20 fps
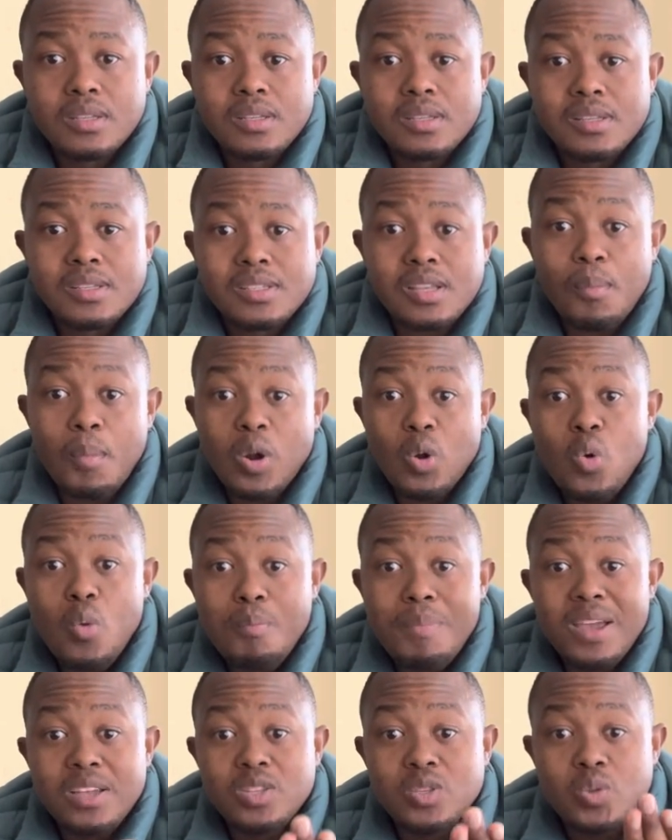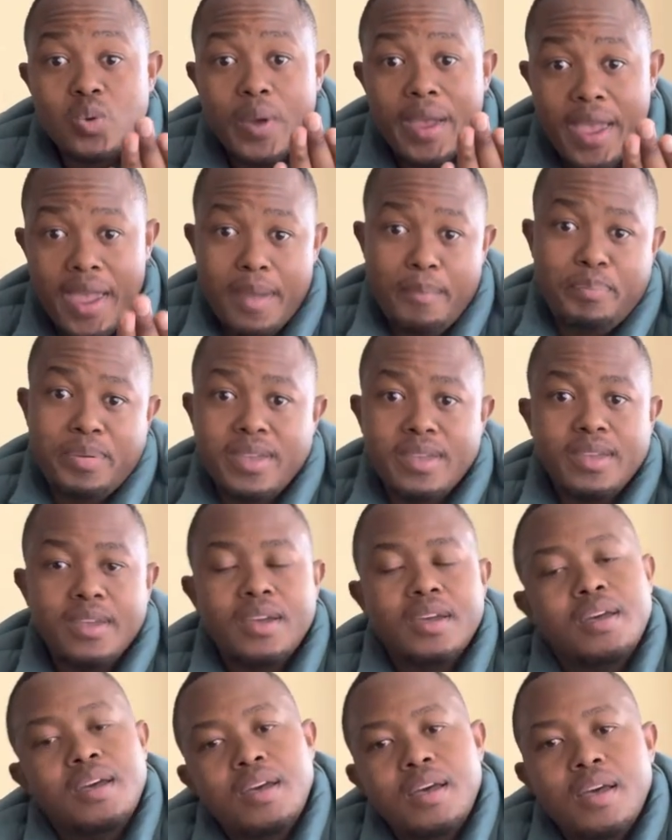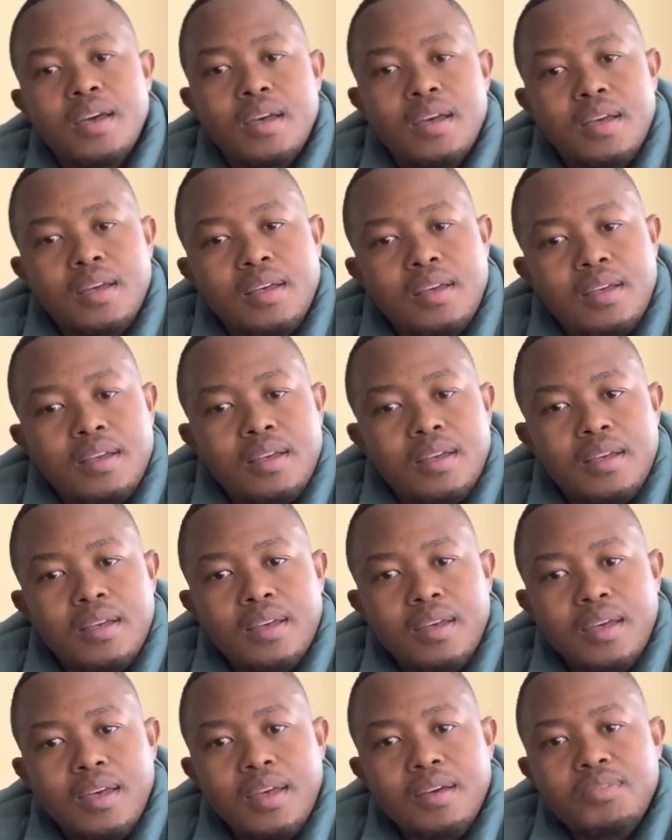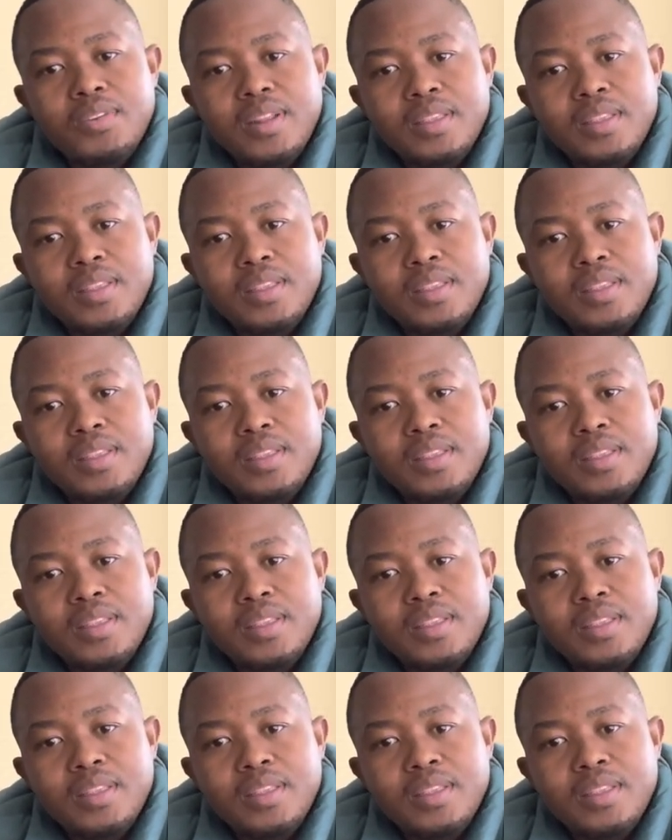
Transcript: someone who makes you happy every